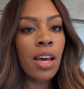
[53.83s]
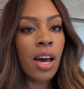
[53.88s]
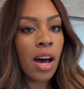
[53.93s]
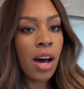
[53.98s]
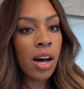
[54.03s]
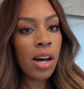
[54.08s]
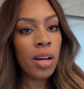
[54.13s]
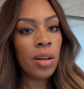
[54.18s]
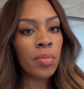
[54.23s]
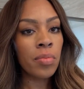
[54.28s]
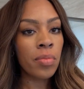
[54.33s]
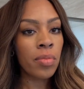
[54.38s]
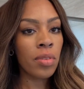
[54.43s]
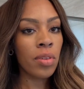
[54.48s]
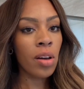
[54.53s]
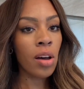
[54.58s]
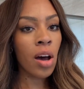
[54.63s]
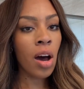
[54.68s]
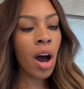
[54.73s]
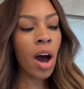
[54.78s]

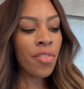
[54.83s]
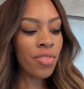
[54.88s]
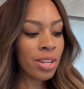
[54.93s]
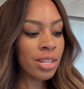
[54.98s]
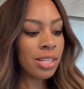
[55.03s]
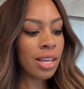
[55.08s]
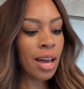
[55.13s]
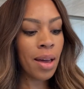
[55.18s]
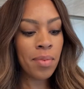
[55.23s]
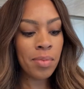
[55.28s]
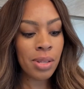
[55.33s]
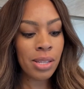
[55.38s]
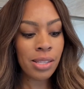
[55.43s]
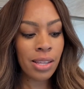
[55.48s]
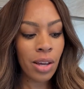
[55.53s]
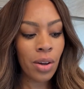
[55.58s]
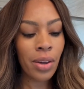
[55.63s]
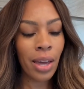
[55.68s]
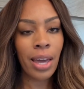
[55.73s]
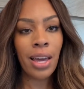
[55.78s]
Oftentimes it's
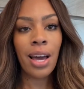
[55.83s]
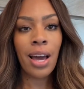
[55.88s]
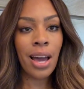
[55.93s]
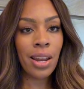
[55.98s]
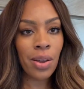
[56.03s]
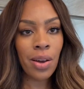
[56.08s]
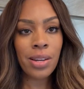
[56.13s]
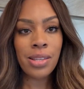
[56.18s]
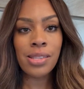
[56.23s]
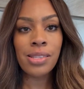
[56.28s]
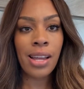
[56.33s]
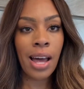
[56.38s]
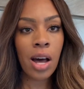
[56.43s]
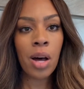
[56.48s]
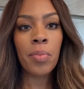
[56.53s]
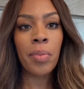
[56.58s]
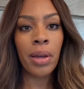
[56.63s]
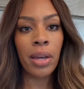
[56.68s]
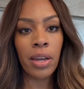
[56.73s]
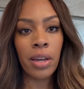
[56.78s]
like, okay, I know how to
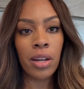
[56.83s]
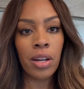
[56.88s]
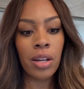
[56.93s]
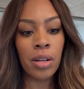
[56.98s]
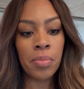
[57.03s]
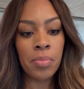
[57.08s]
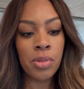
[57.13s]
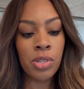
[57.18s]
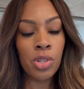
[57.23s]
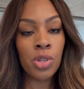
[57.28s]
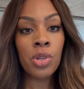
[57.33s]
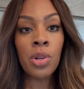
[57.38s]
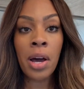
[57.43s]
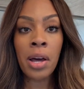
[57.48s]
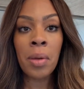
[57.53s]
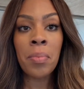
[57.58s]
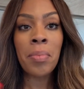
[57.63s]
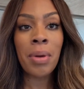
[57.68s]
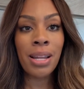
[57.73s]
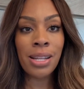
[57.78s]
style my hair, but do you know how
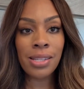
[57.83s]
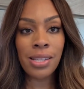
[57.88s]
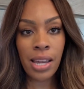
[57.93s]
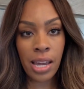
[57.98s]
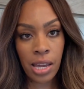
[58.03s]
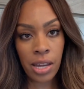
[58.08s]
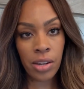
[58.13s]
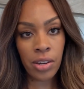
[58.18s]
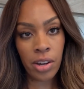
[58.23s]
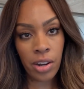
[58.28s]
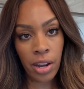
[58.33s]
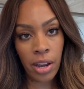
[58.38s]
to maintain your